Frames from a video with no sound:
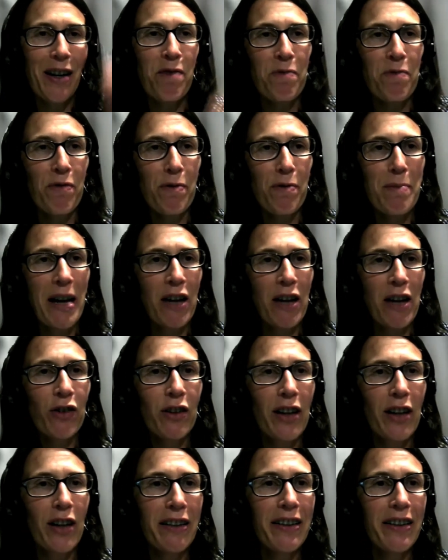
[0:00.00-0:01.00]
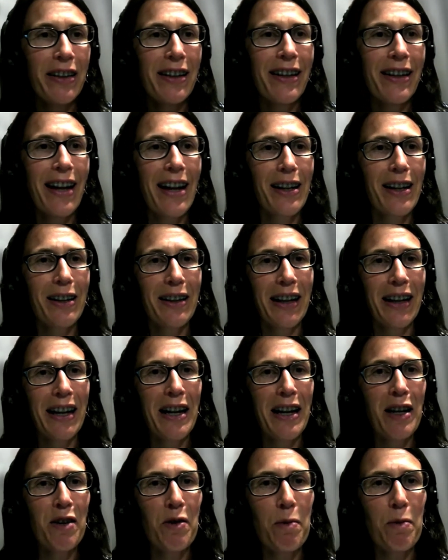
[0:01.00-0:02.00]
information I send out at
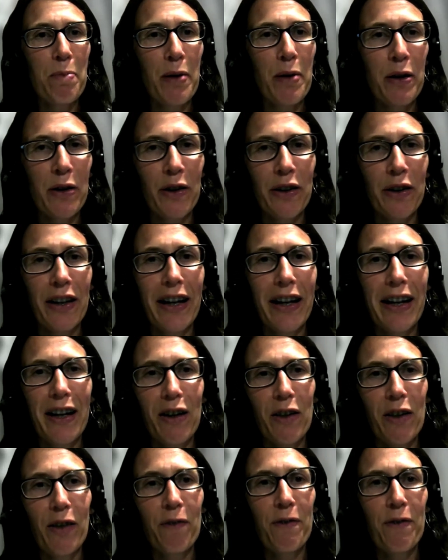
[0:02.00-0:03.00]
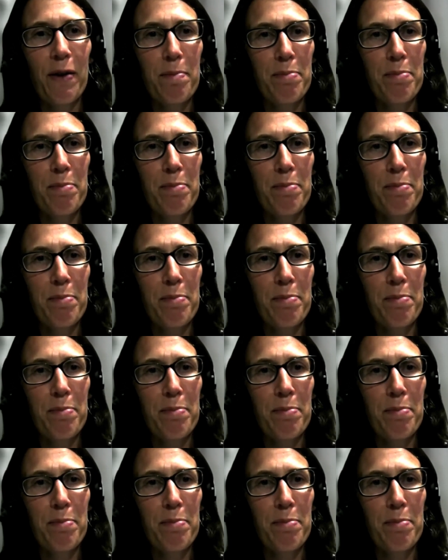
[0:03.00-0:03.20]
the end, or put it on Leaning on the